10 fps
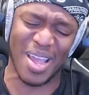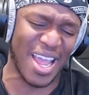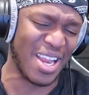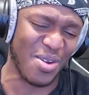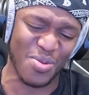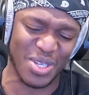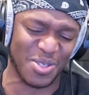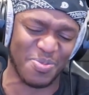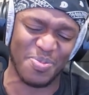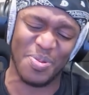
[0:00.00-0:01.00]
man, it
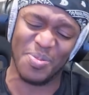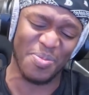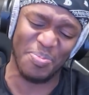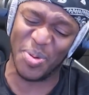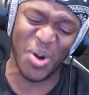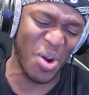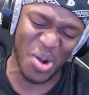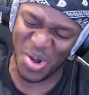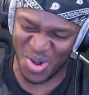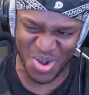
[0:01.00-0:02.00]
was
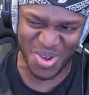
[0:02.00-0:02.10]
poor.